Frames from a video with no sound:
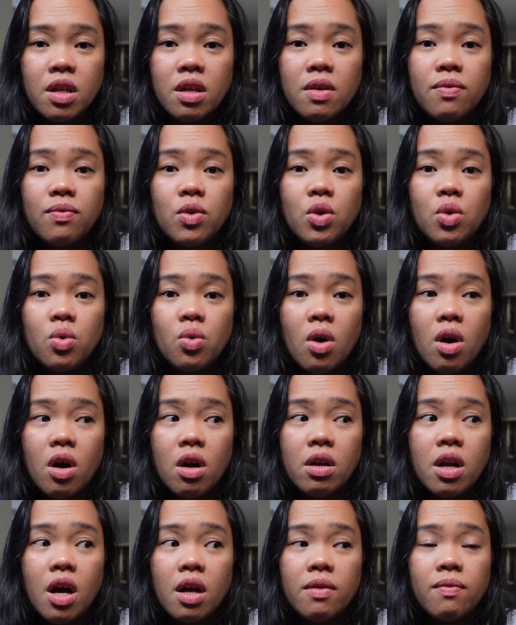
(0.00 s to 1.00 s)
if you
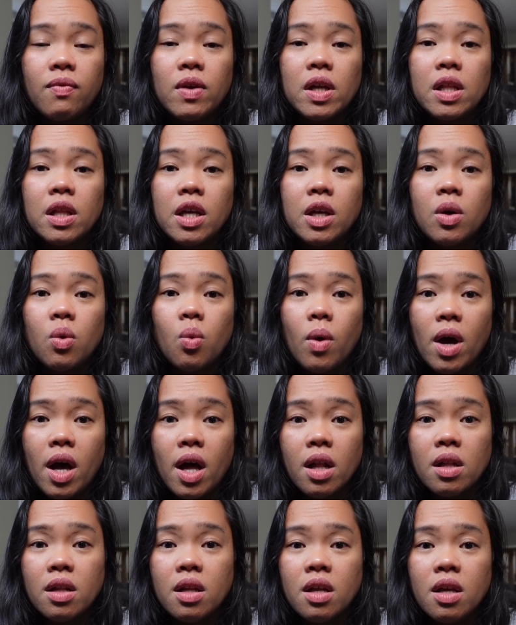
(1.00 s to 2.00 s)
are not feeling
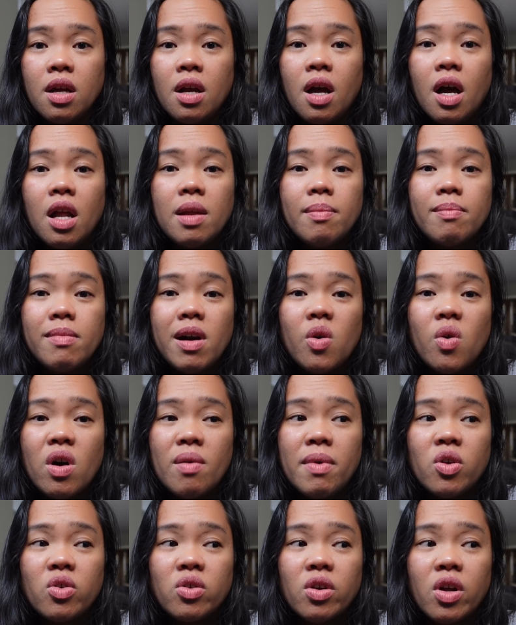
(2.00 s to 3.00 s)
well
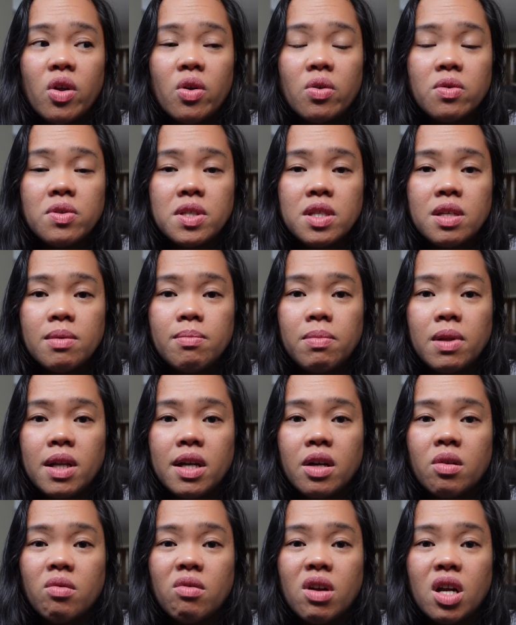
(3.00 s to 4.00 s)
limbawa meron kayong
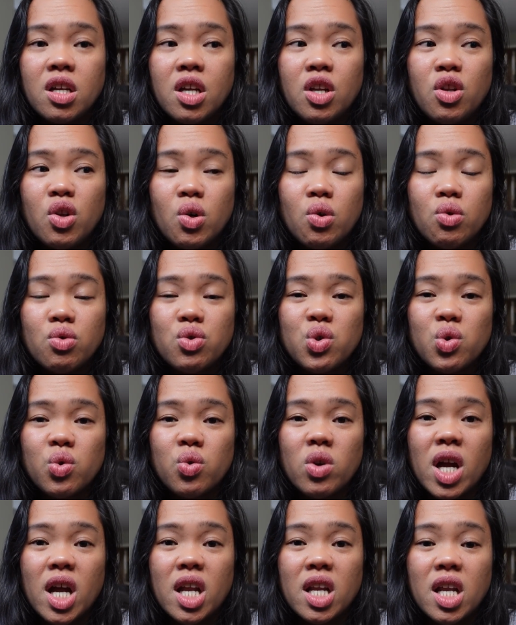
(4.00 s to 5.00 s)
simpleng runny nose
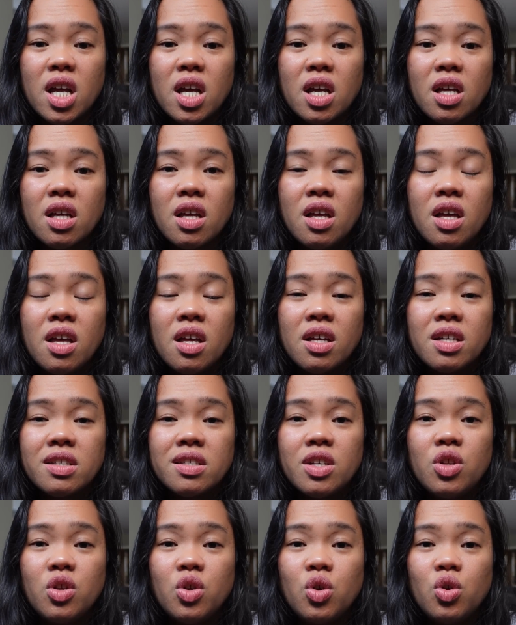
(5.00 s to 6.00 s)
or headache
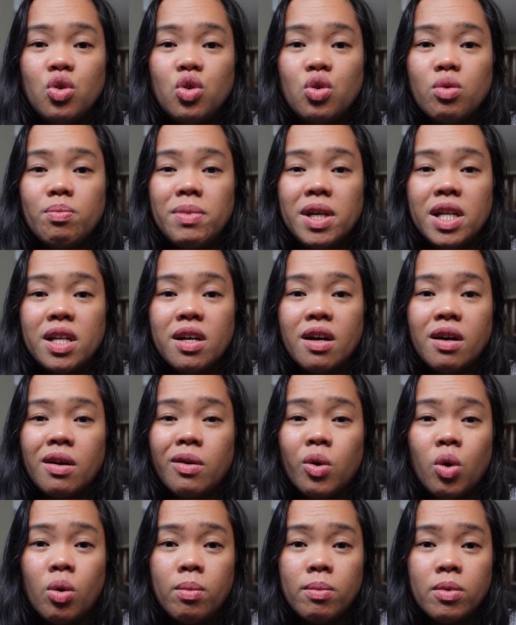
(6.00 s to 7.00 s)
kasi yun yung
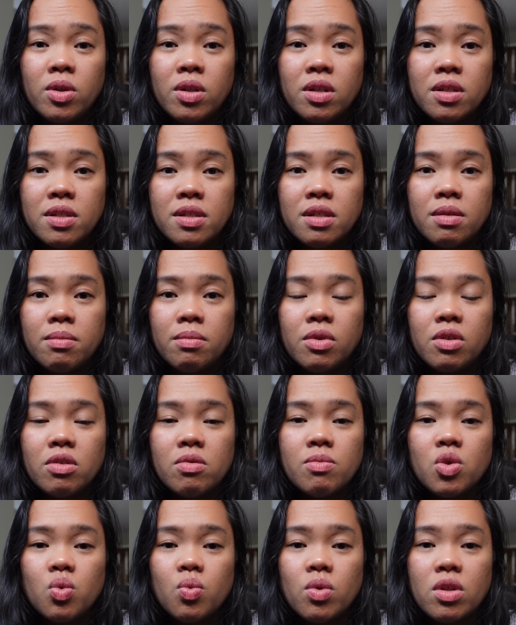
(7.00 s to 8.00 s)
pinaka common na
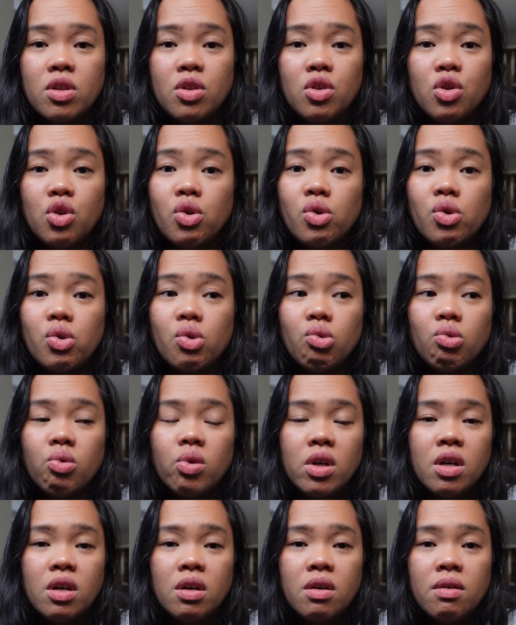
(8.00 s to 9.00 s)
symptoms with the new
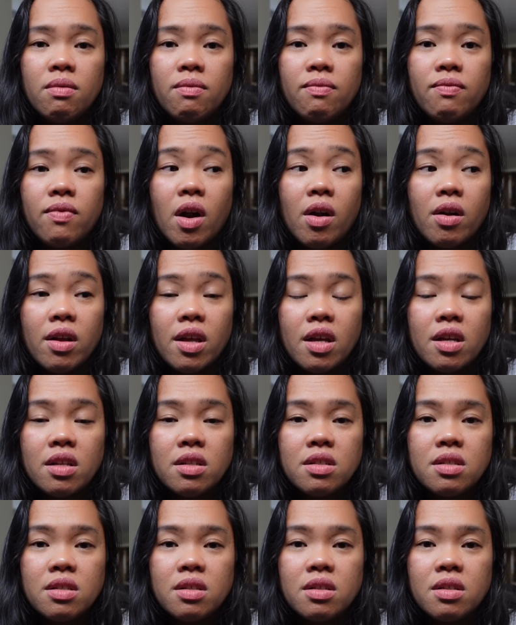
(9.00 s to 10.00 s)

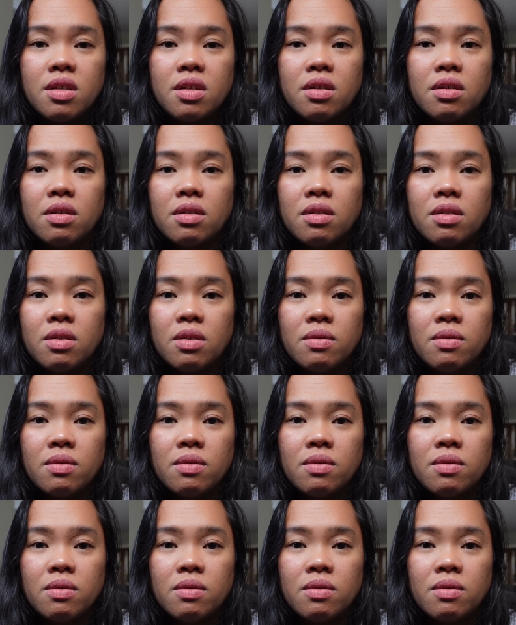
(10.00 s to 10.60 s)
variant ng